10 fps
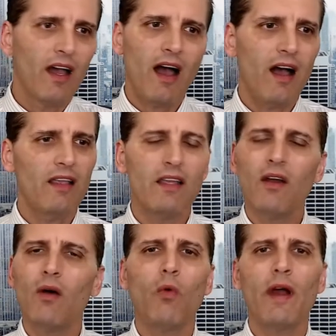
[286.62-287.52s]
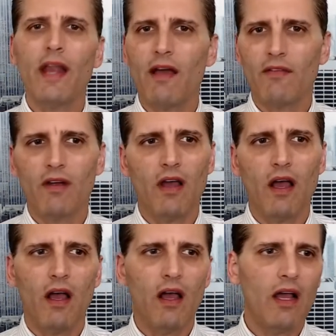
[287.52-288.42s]
Whatever.
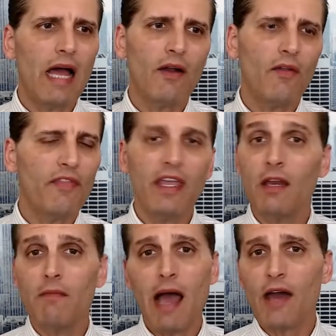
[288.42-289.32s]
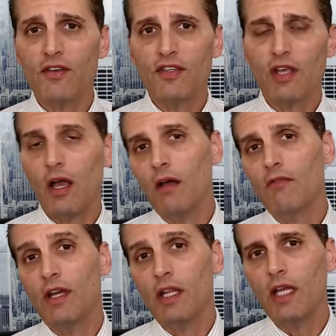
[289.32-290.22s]
I don't think it matters,
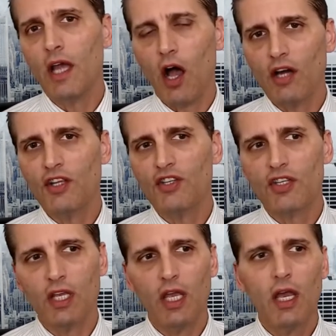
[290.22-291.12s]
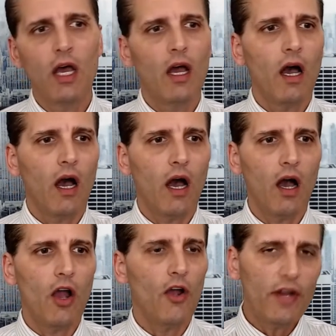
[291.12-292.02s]
really, honestly.
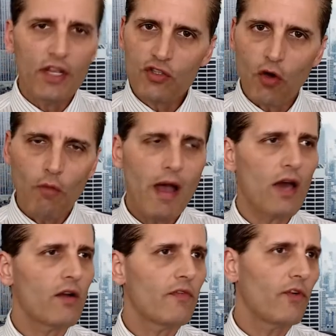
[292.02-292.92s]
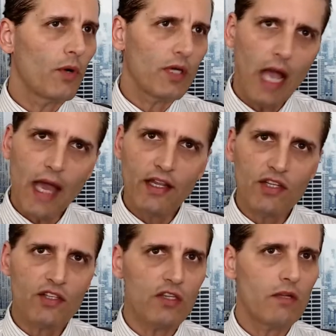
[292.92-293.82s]
Earnings don't matter, forward guidance
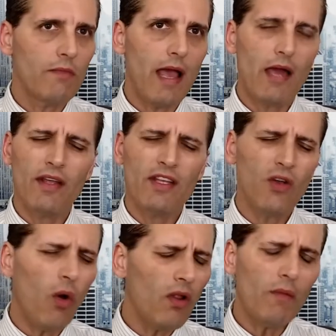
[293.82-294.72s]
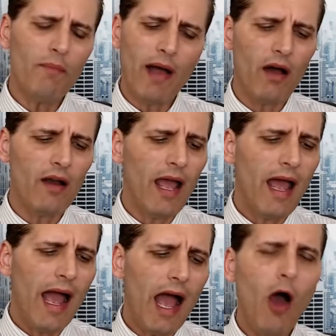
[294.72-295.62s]
doesn't matter. It's all about
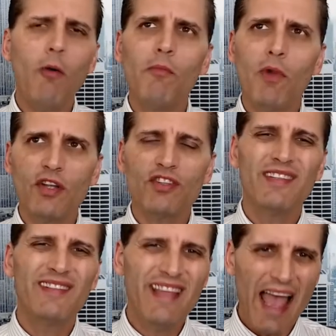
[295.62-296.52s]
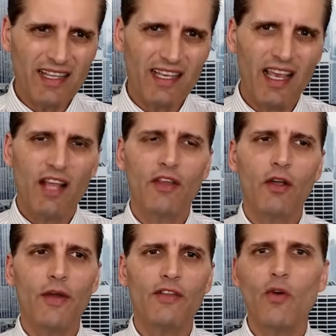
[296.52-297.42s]
how much debt they're
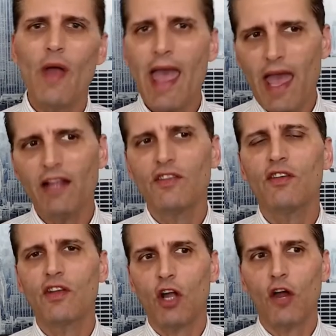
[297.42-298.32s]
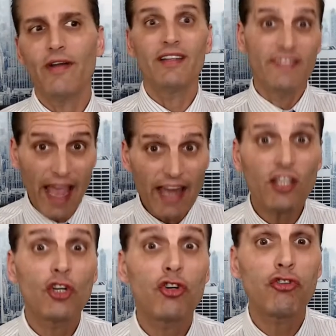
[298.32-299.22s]
going to add to the current debt
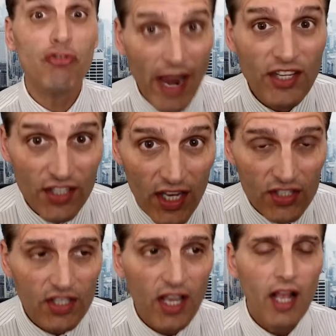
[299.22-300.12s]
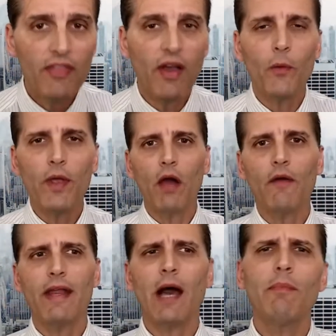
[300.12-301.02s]
crisis that we are in.
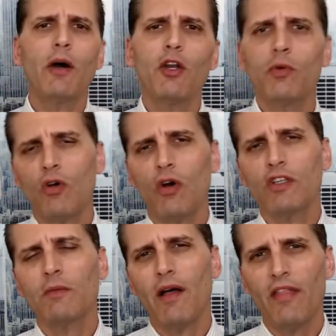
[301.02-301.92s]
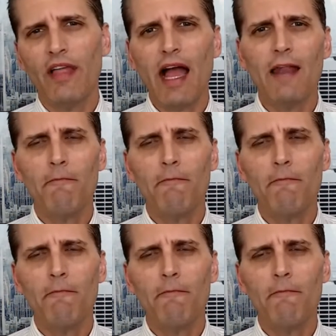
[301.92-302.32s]
How about no one talks about that?